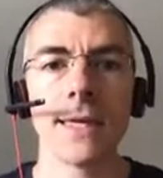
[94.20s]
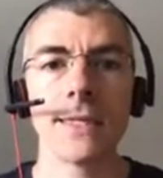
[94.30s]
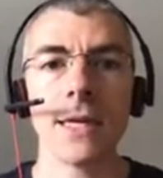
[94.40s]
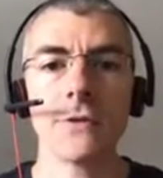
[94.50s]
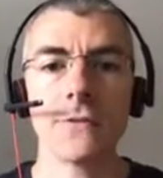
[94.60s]

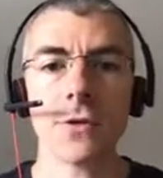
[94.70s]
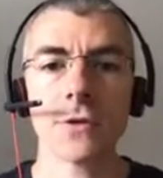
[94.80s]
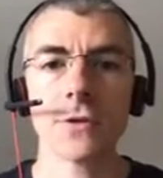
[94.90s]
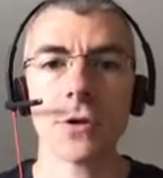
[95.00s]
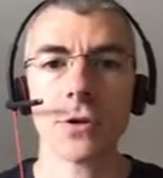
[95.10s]
Salesforce
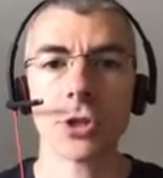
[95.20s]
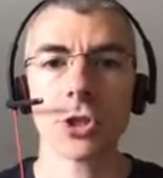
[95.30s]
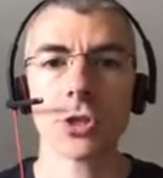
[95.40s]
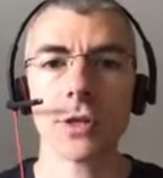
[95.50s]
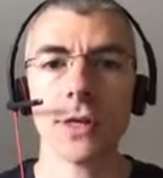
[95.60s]

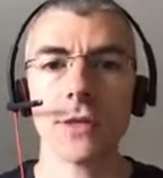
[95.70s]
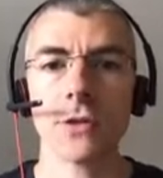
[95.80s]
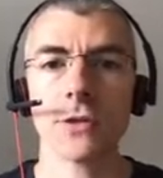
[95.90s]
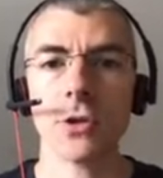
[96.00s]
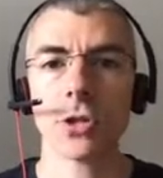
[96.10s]
Search is
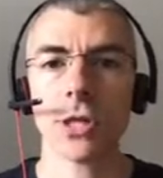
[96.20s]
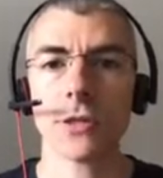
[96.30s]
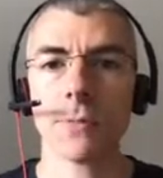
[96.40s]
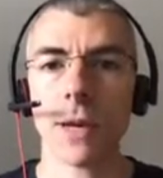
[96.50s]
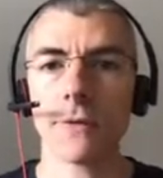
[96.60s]
a search
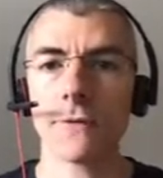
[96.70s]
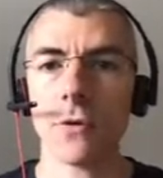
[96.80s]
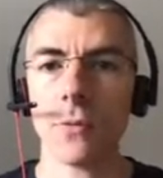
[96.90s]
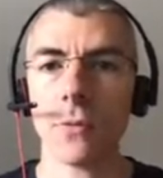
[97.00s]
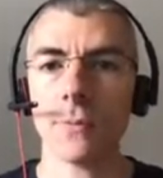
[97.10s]
as a
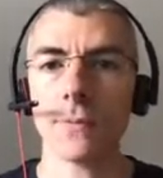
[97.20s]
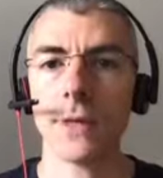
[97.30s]
platform